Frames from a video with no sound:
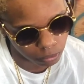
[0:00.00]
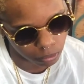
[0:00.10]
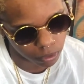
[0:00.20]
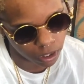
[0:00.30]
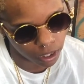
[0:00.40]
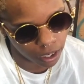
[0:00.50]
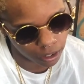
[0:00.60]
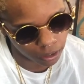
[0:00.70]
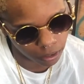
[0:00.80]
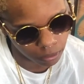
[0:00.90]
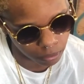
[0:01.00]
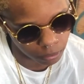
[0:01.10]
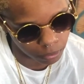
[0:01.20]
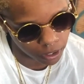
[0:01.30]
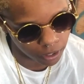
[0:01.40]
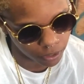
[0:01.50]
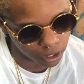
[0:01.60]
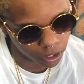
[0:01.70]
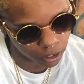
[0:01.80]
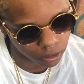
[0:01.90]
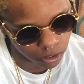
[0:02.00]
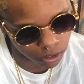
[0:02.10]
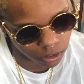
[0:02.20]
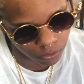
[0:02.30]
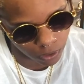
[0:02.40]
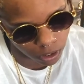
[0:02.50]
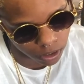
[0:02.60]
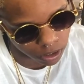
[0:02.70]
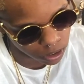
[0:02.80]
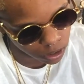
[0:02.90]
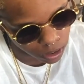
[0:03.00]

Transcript: with that and with everything else as far as